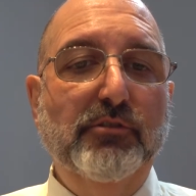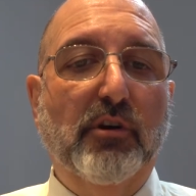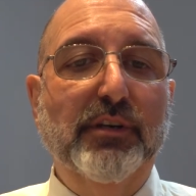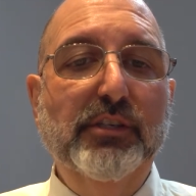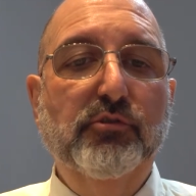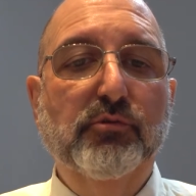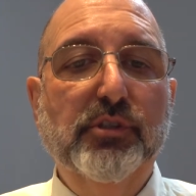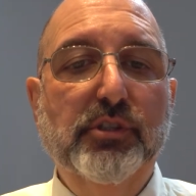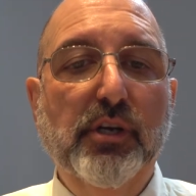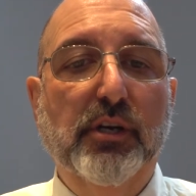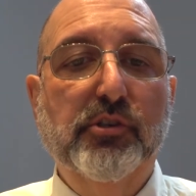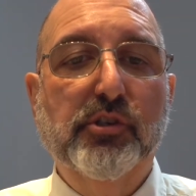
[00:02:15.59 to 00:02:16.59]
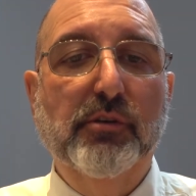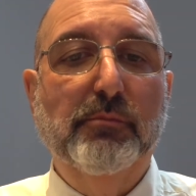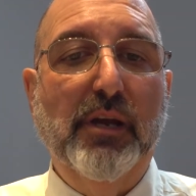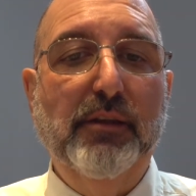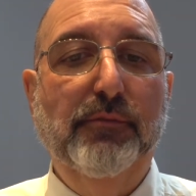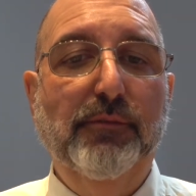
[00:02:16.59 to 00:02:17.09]
our introduction
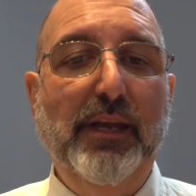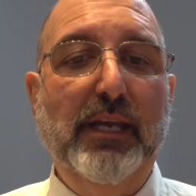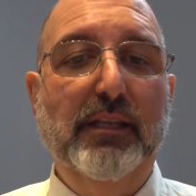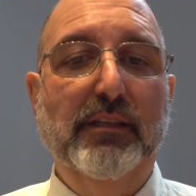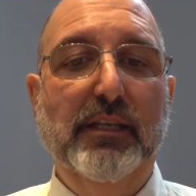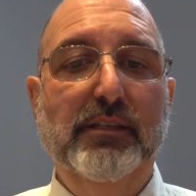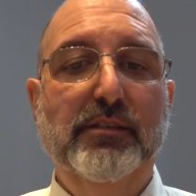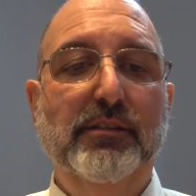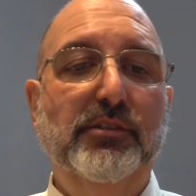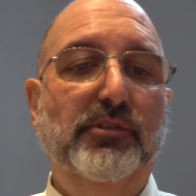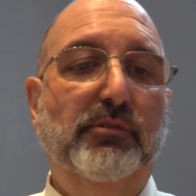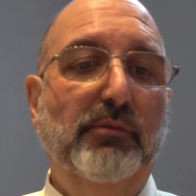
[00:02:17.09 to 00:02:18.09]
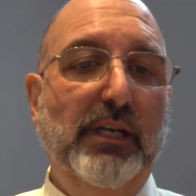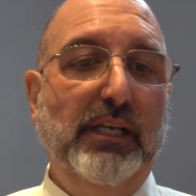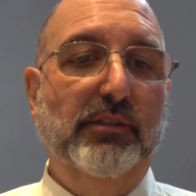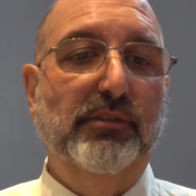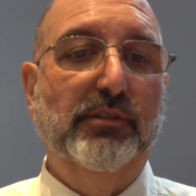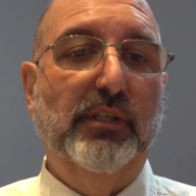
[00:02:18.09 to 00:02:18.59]
by faith into this
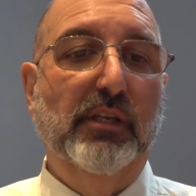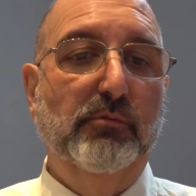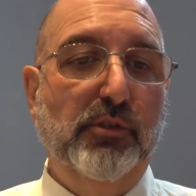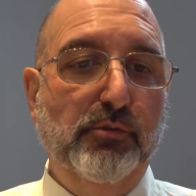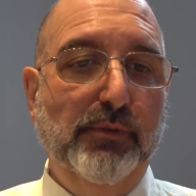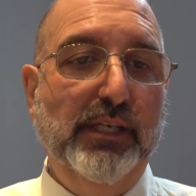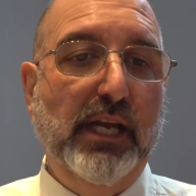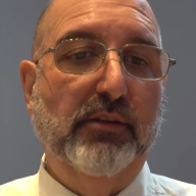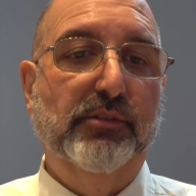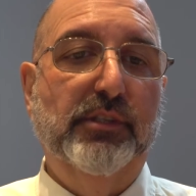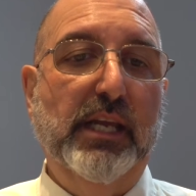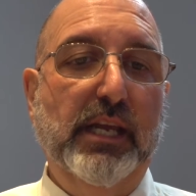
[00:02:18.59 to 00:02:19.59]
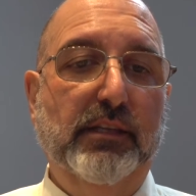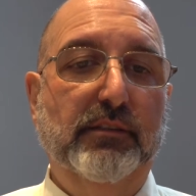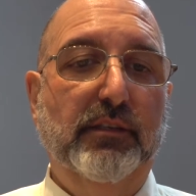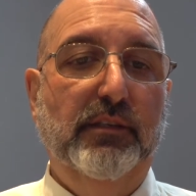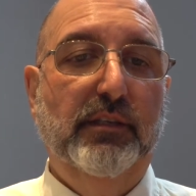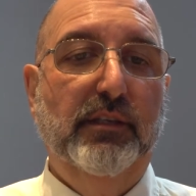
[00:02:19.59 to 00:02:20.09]
grace in which we now stand.